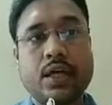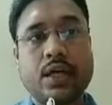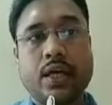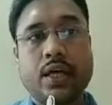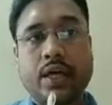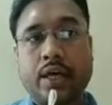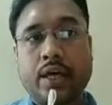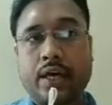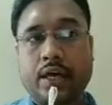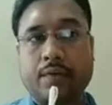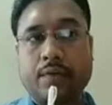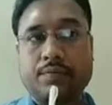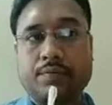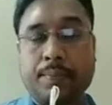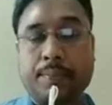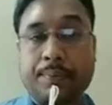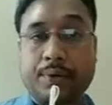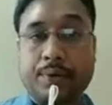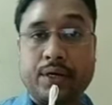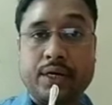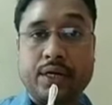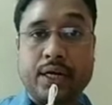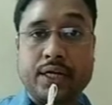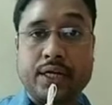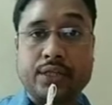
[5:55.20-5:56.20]
If the
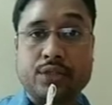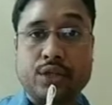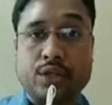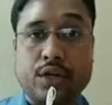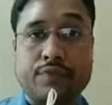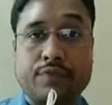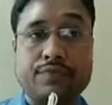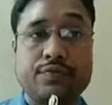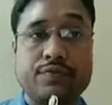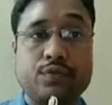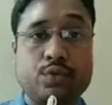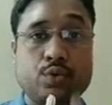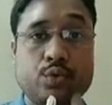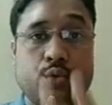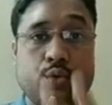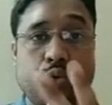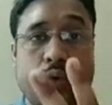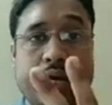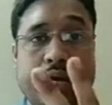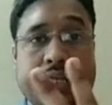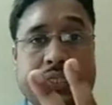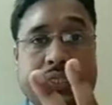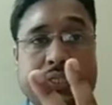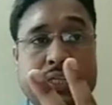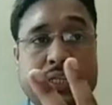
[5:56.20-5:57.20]
product of two
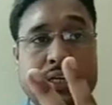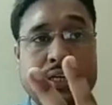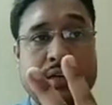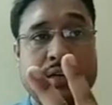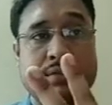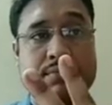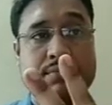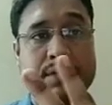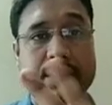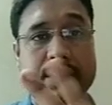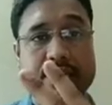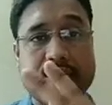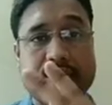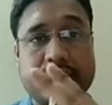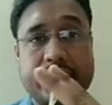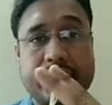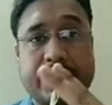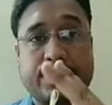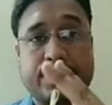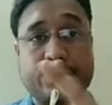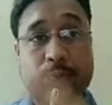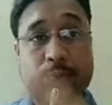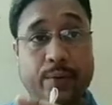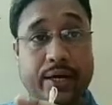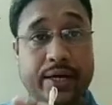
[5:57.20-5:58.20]
rational numbers
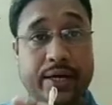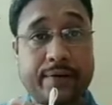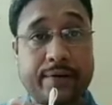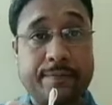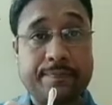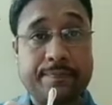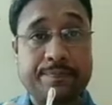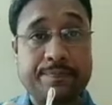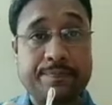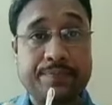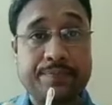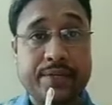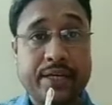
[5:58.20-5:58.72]
is 1,